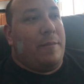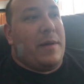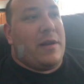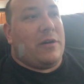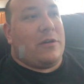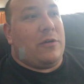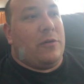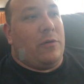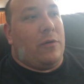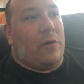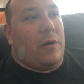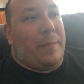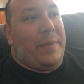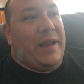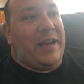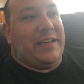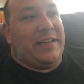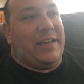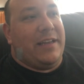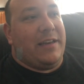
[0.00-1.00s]
medical
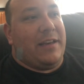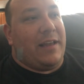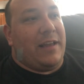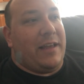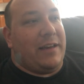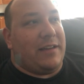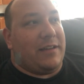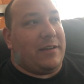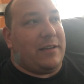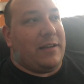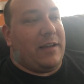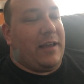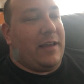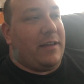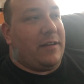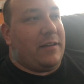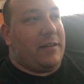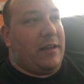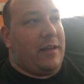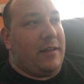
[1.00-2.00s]
opinion
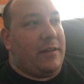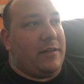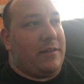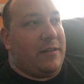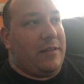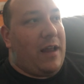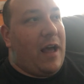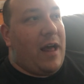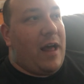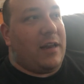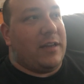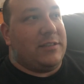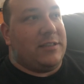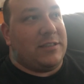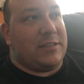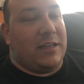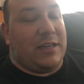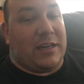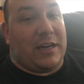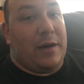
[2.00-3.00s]
and knowledge
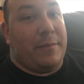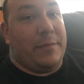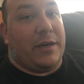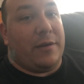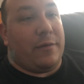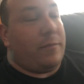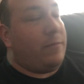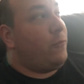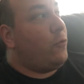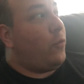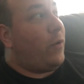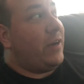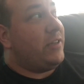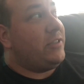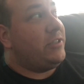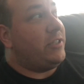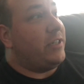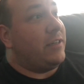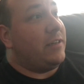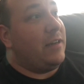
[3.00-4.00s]
is going to come into
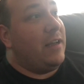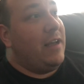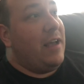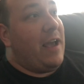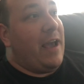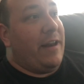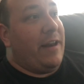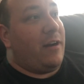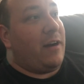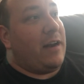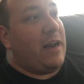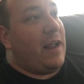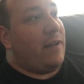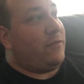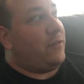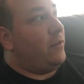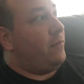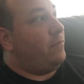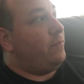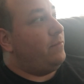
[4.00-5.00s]
question, and they're going to
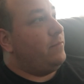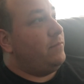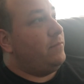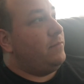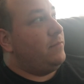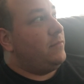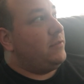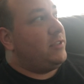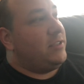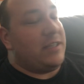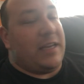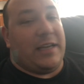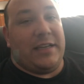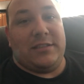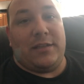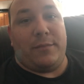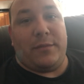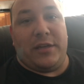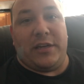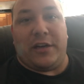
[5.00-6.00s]
have to say
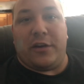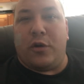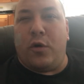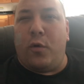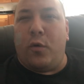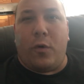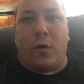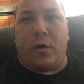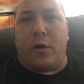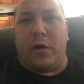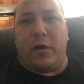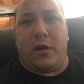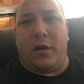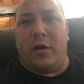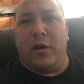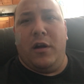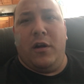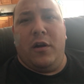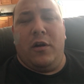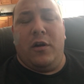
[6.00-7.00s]
something in court